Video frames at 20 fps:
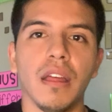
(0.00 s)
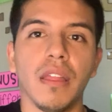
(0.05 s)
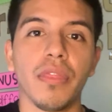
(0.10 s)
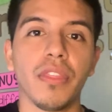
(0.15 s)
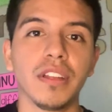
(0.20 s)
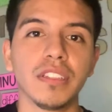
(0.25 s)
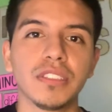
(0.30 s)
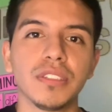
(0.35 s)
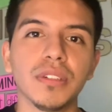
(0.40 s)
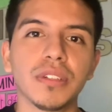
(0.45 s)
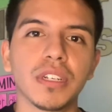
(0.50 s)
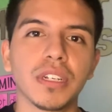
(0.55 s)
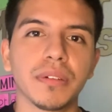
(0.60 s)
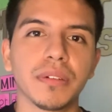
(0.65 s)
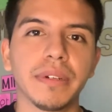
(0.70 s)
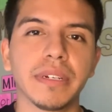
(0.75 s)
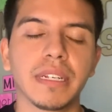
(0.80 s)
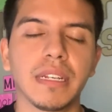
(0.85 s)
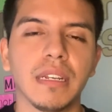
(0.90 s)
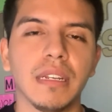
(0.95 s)
The two
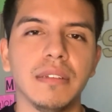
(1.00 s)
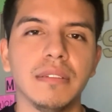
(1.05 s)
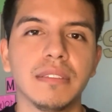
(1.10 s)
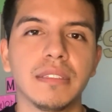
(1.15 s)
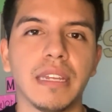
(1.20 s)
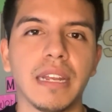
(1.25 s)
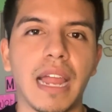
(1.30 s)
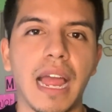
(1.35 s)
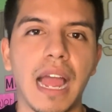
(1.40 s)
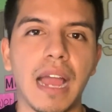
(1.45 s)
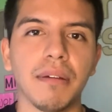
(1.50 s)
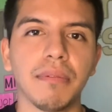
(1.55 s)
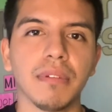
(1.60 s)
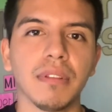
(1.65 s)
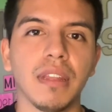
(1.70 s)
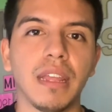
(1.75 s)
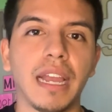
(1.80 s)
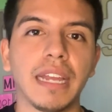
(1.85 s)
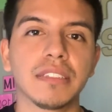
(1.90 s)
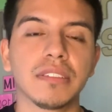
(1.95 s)
curriculums that I
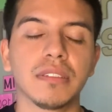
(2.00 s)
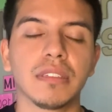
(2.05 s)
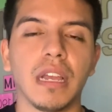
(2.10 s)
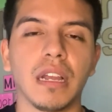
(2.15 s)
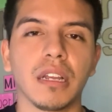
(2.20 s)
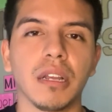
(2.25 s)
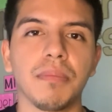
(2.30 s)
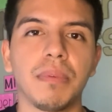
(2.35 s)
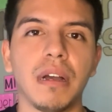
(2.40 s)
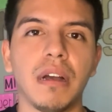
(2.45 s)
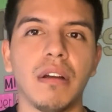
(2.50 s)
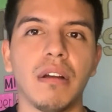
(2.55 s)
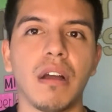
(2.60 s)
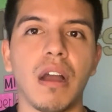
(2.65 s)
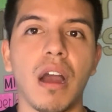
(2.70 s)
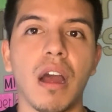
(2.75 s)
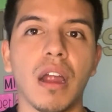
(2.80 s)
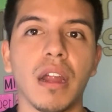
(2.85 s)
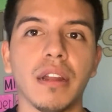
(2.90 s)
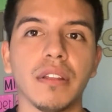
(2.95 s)
would like to talk about
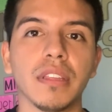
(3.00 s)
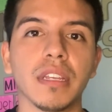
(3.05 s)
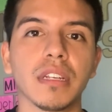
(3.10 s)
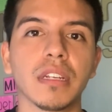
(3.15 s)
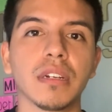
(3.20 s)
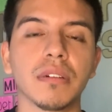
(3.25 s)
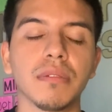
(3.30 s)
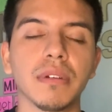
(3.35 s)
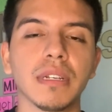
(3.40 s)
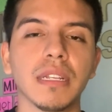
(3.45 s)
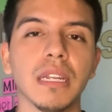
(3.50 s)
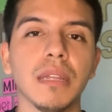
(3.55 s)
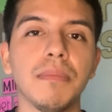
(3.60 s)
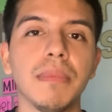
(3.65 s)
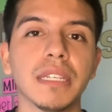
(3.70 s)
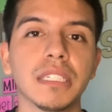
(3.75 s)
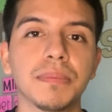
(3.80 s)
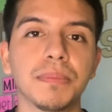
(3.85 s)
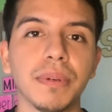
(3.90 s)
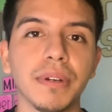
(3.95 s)
are the curriculum
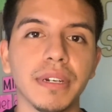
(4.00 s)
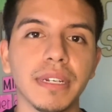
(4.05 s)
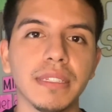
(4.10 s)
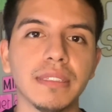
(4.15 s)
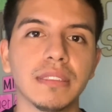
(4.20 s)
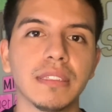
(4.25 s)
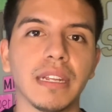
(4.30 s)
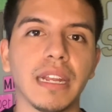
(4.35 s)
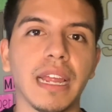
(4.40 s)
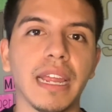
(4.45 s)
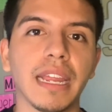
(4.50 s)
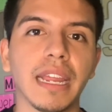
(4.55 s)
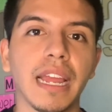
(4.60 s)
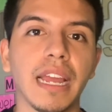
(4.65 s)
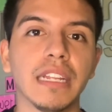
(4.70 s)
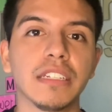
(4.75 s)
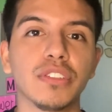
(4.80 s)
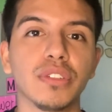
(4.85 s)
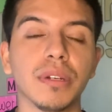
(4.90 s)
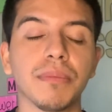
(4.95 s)
experience that I
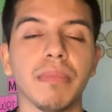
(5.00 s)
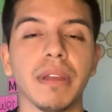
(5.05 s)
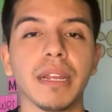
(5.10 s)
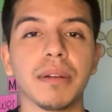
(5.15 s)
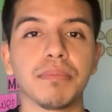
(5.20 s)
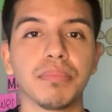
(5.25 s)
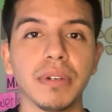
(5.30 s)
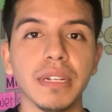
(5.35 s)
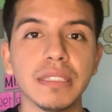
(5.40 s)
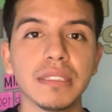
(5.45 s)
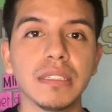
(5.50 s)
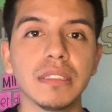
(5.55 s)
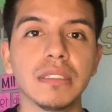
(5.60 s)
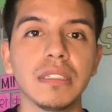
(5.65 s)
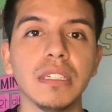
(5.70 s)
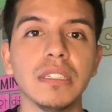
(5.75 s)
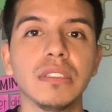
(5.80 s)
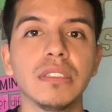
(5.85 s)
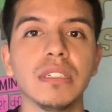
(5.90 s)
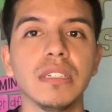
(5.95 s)
had during my apprentice
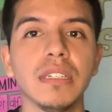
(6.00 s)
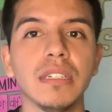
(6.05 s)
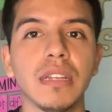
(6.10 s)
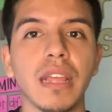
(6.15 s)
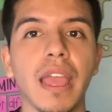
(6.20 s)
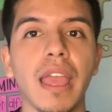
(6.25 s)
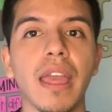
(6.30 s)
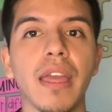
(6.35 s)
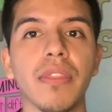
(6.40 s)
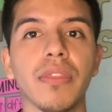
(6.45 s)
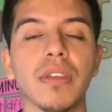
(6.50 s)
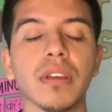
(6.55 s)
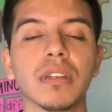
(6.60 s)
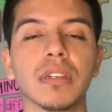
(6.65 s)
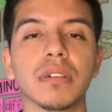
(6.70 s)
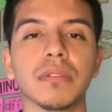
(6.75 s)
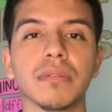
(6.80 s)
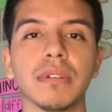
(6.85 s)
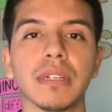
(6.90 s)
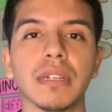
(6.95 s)
teaching and the
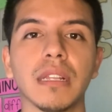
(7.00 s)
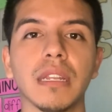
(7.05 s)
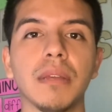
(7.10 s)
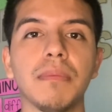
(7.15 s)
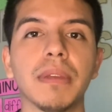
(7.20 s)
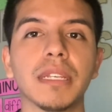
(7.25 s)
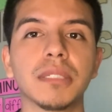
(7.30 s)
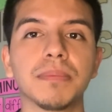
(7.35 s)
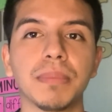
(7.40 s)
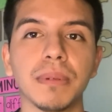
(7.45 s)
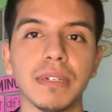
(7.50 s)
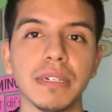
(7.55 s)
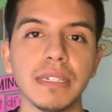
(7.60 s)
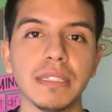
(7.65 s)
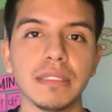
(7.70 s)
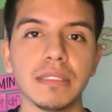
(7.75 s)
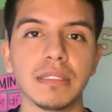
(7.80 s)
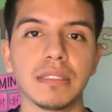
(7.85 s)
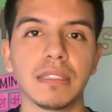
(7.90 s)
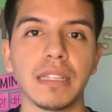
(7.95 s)
curriculum
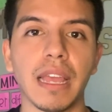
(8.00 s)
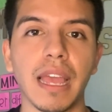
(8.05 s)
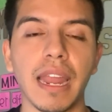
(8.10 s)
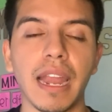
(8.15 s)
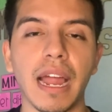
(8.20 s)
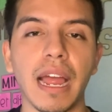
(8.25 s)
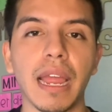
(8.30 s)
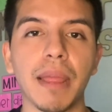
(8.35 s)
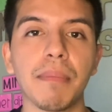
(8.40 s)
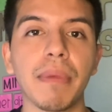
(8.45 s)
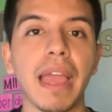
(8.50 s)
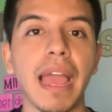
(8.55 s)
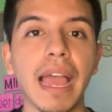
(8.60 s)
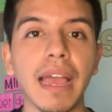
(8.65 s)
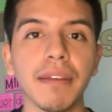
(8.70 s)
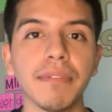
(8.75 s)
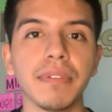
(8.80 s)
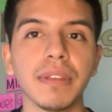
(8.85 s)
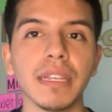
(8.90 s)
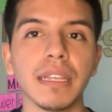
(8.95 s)
experience that I'm
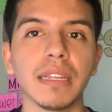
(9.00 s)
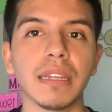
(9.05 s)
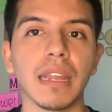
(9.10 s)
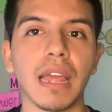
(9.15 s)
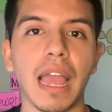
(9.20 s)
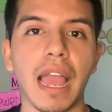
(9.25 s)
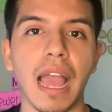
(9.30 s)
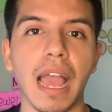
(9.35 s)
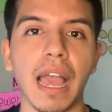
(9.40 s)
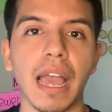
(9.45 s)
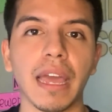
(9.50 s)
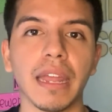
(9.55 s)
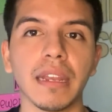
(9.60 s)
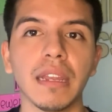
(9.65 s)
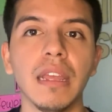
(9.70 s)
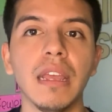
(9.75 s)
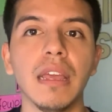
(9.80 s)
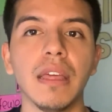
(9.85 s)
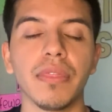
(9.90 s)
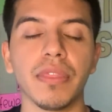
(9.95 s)
having
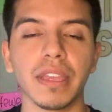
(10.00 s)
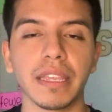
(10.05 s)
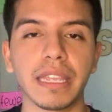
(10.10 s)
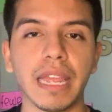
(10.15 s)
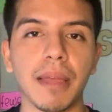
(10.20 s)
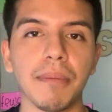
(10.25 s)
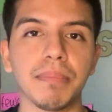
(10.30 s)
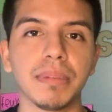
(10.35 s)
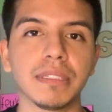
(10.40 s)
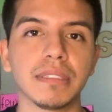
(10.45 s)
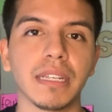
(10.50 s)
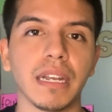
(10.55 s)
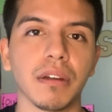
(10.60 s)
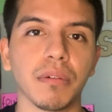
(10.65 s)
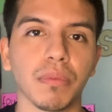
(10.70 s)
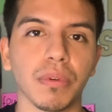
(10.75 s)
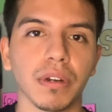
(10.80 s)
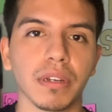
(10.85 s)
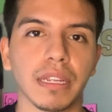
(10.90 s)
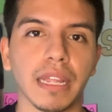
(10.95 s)
at the campus that I
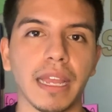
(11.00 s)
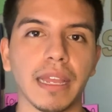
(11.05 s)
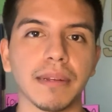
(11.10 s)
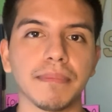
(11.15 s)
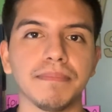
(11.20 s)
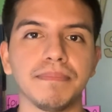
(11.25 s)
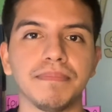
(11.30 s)
work at.